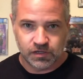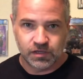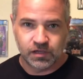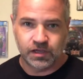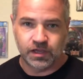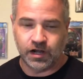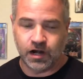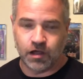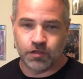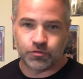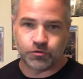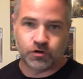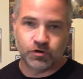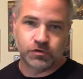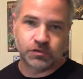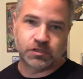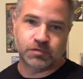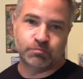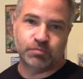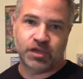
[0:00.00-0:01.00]
and I'll throw
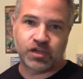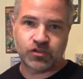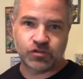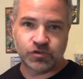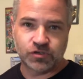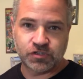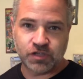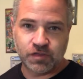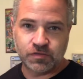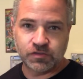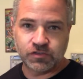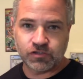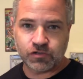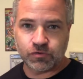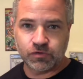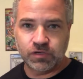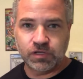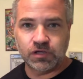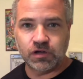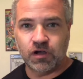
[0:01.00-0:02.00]
some pictures on the
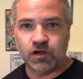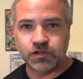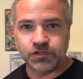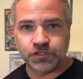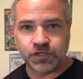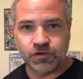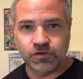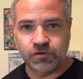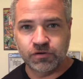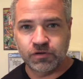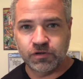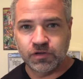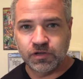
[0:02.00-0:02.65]
screen also